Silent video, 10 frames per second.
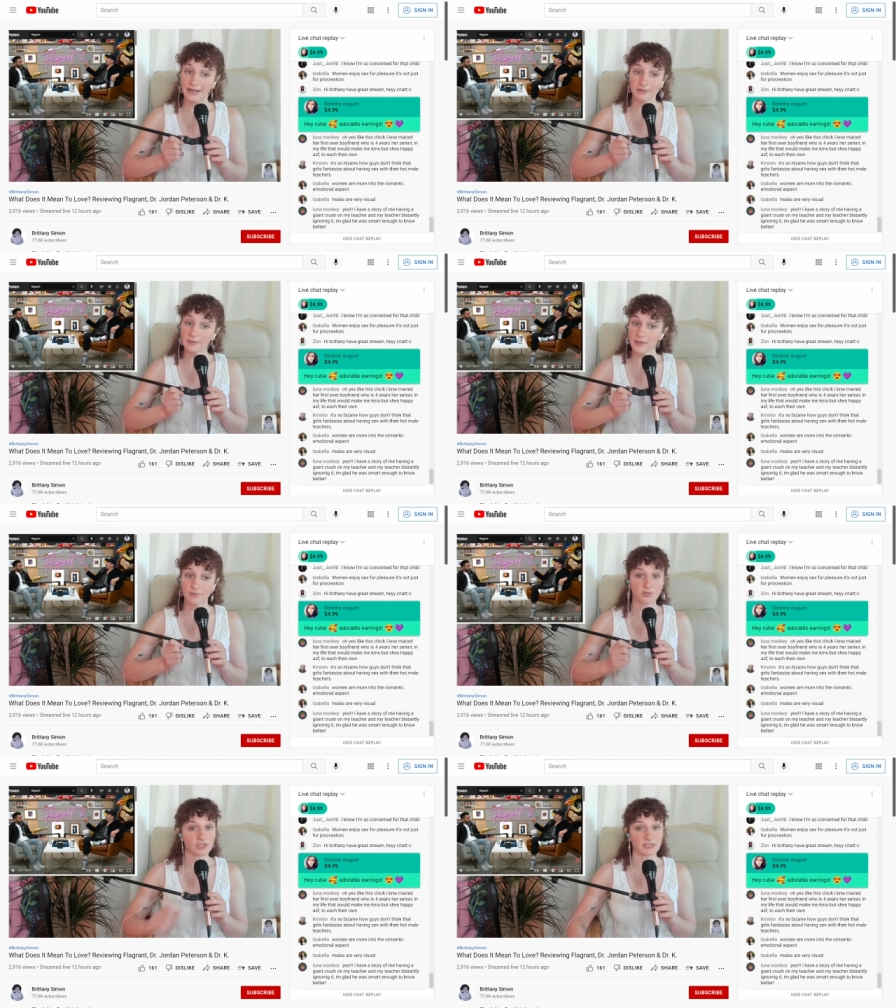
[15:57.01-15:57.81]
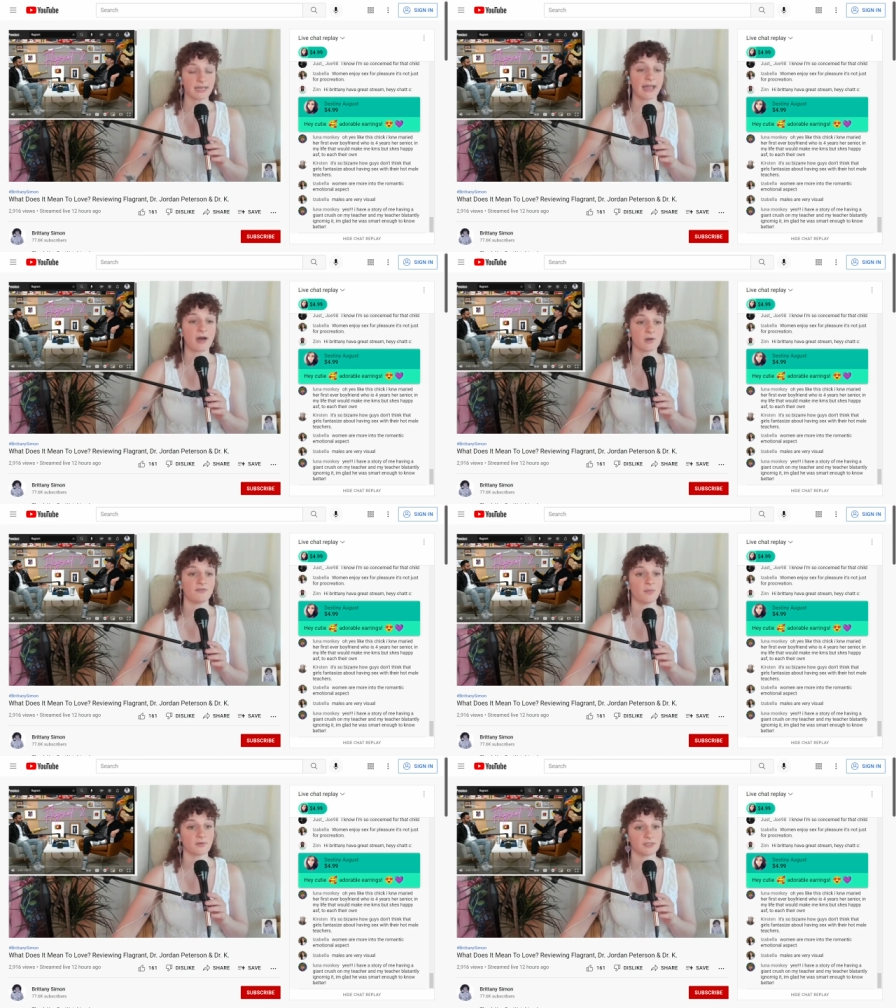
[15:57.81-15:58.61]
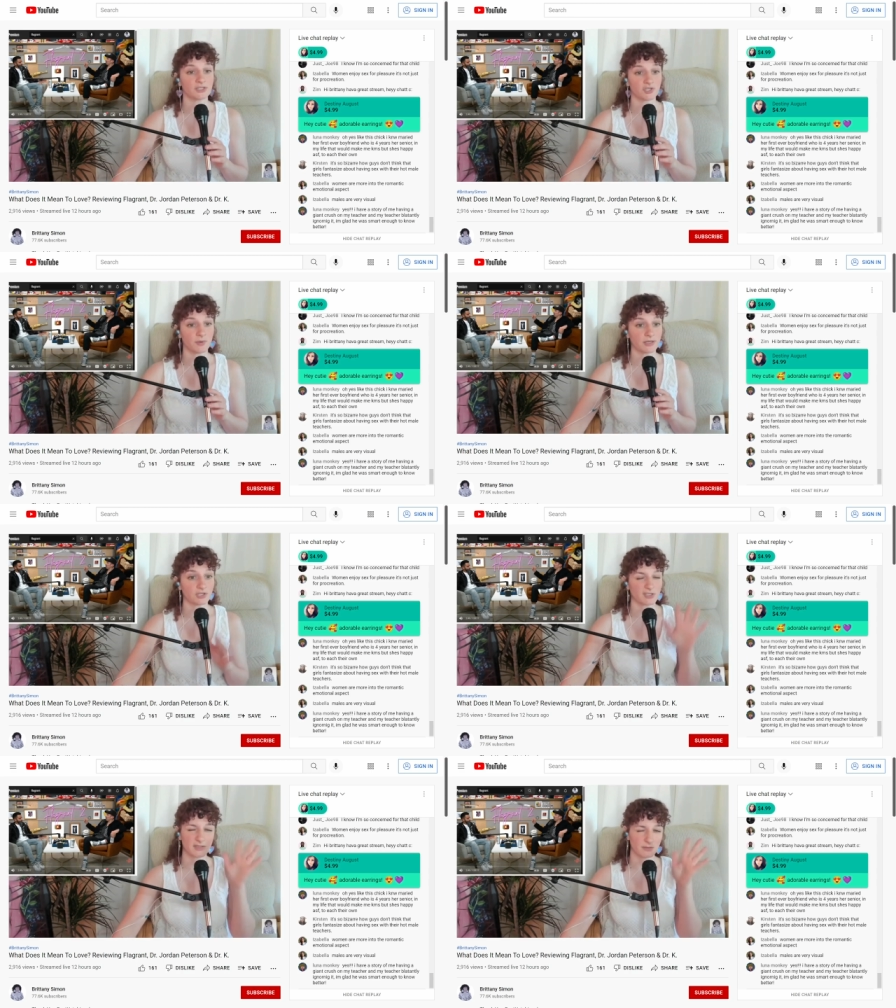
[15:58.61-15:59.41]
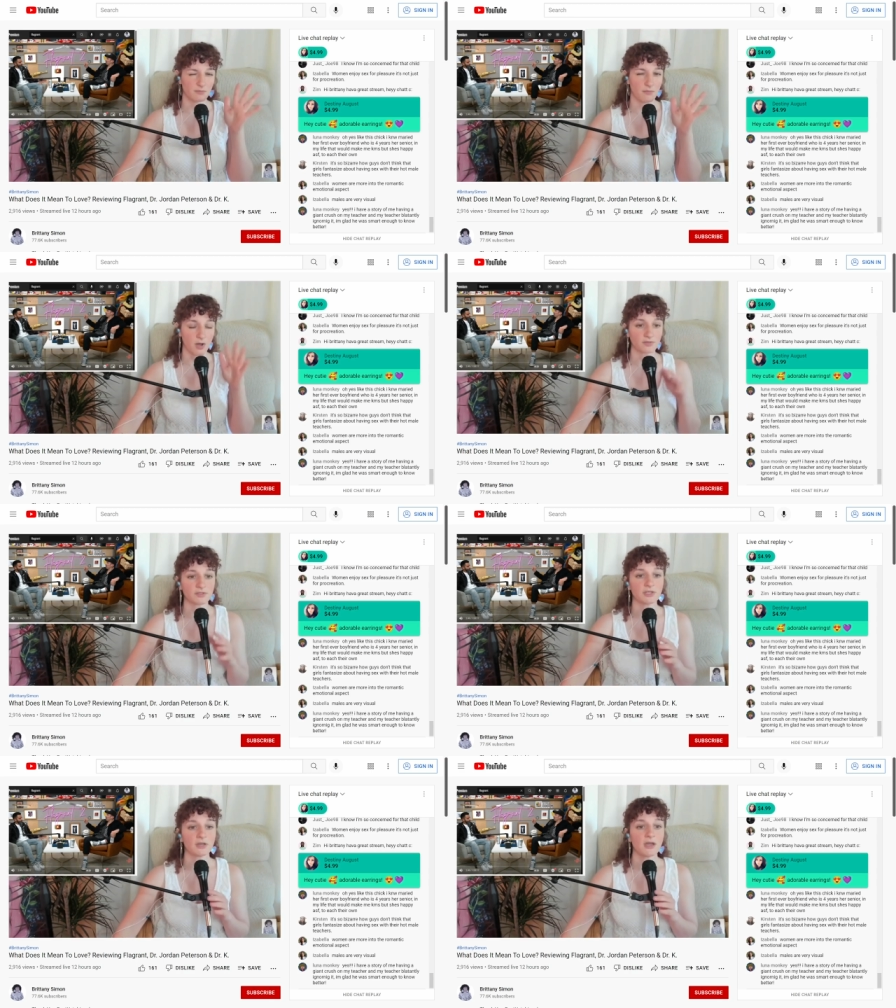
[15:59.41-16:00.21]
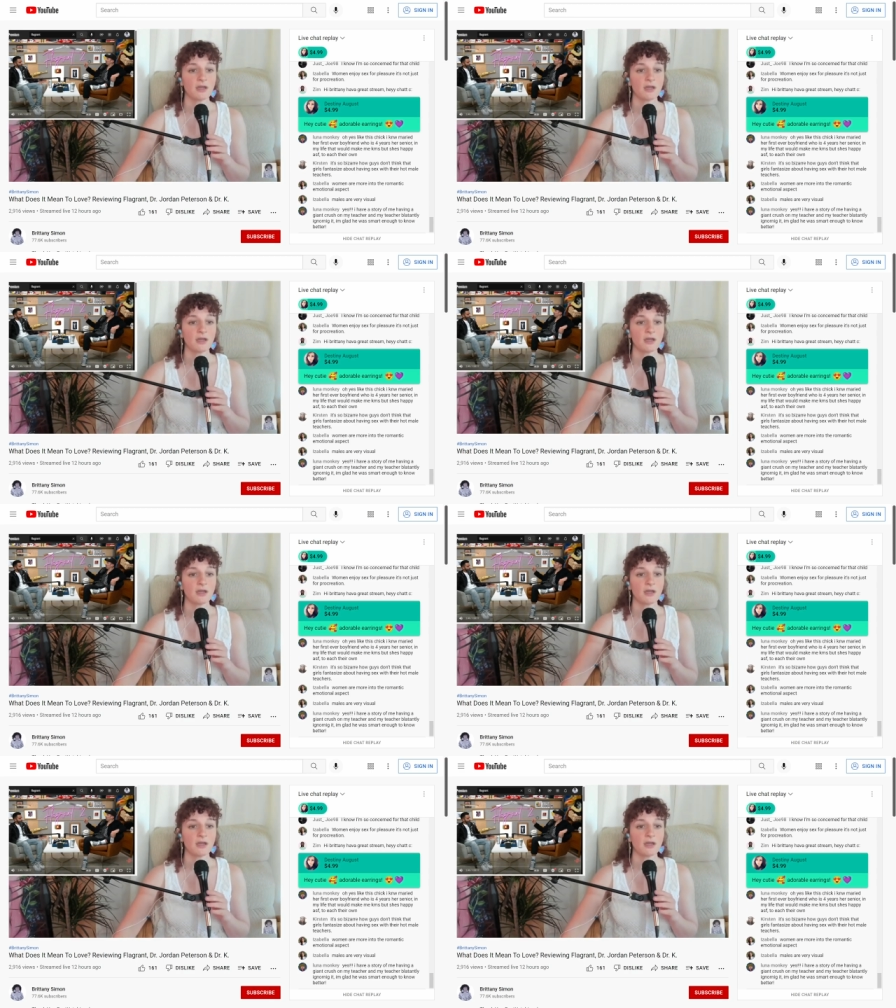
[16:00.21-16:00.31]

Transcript: I think people should stay out of most situations, most.